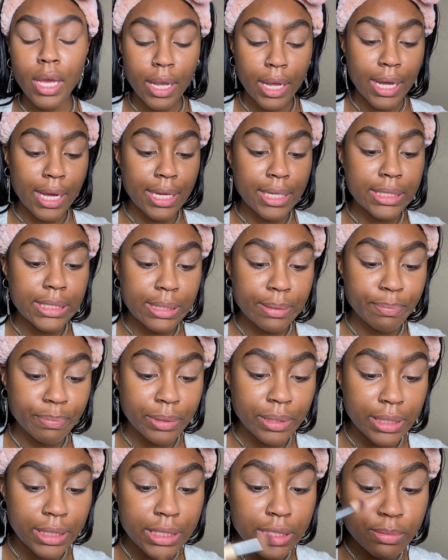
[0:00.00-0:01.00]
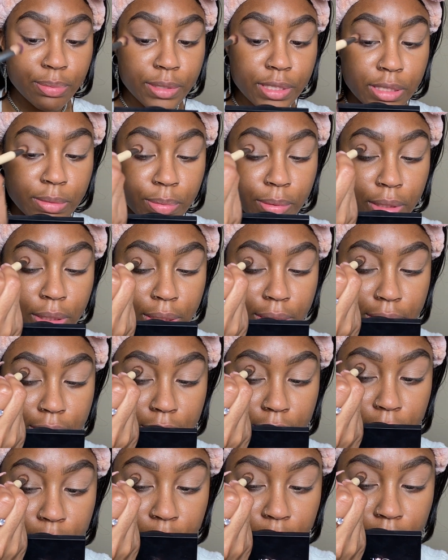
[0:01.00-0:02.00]
And guys, please, please,
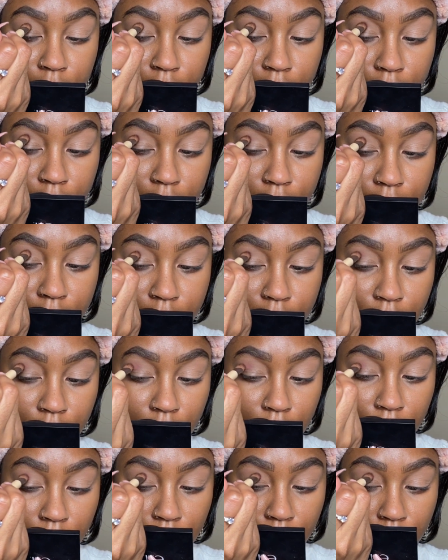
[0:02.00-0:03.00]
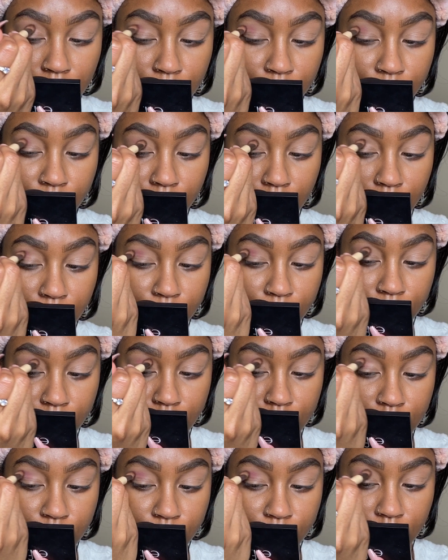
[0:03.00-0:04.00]
please, please, pretty
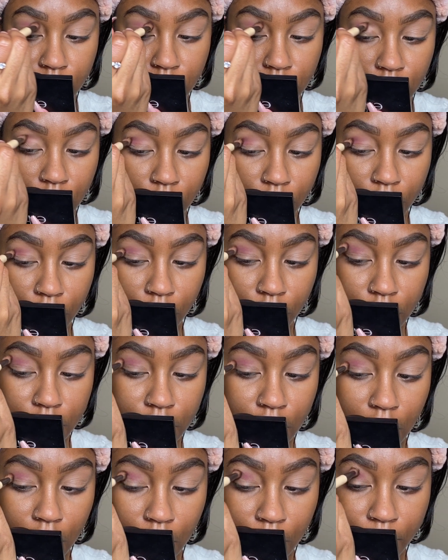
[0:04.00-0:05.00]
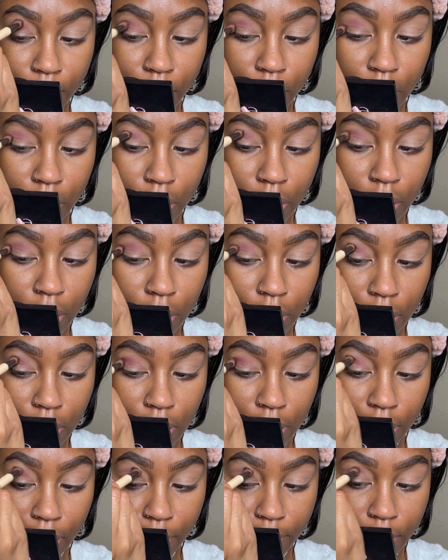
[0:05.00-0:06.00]
please with the cherry on top,
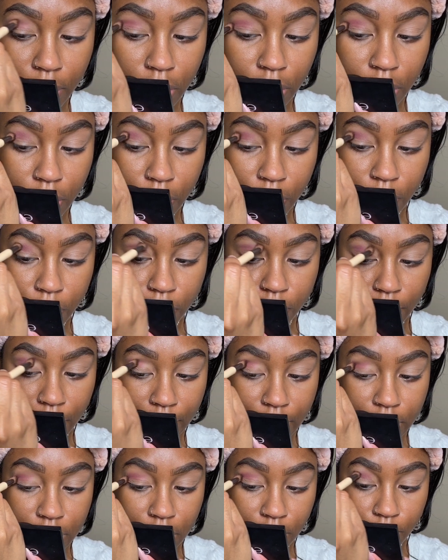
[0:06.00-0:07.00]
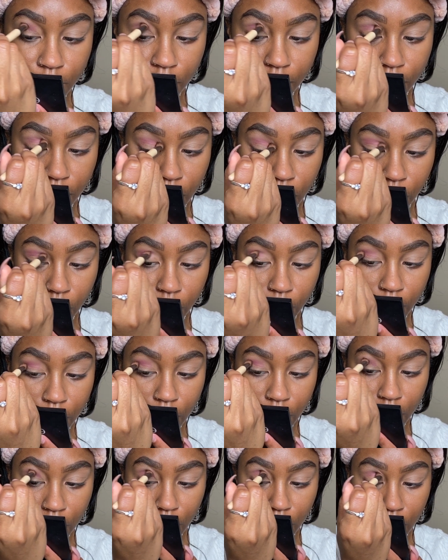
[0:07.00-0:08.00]
let me know like some of
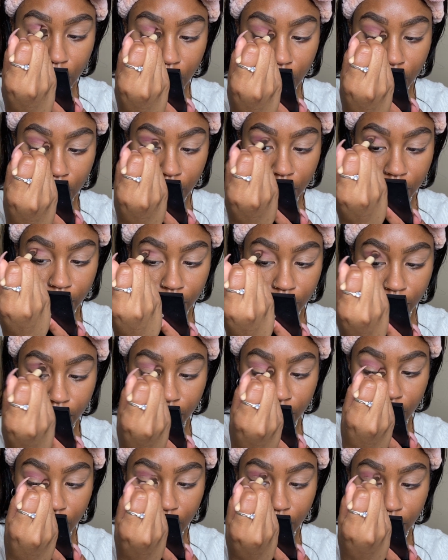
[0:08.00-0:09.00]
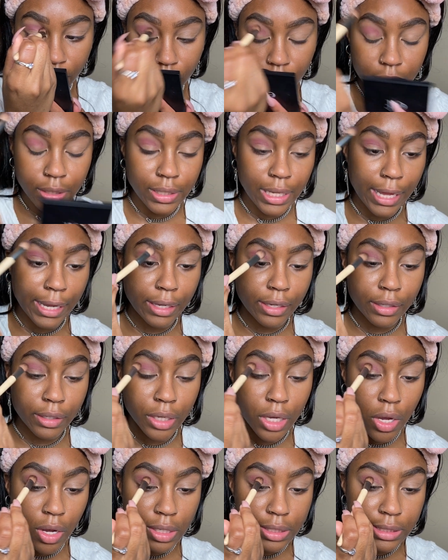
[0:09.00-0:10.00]
your favorite like
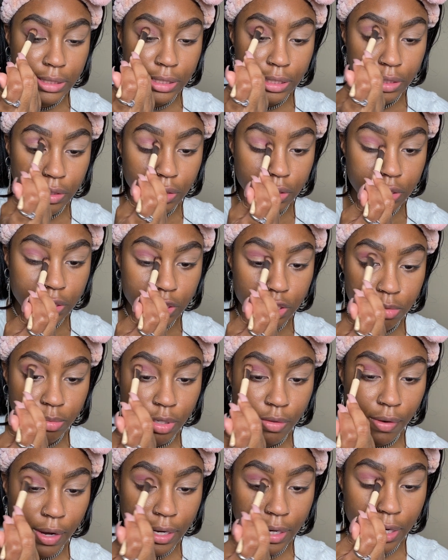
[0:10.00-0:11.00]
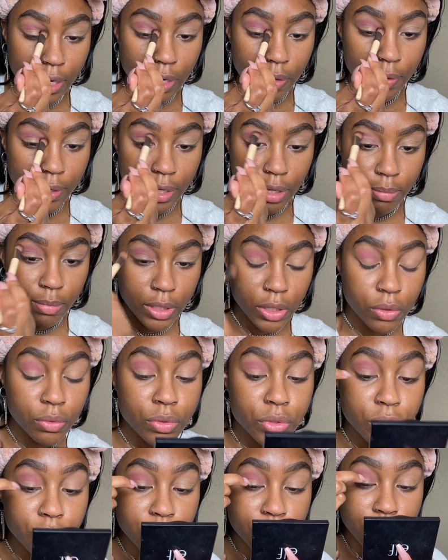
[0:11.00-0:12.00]
content you're consuming right now. It can be
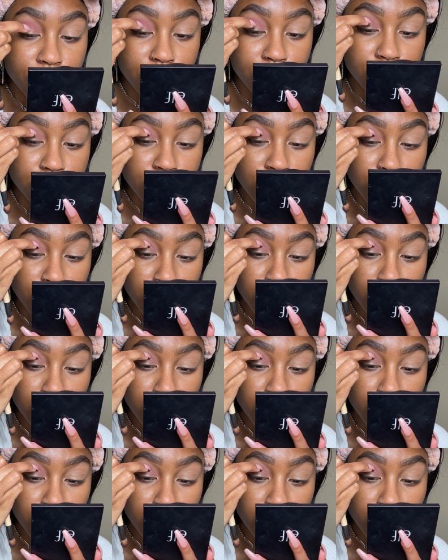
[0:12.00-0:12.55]
YouTubers,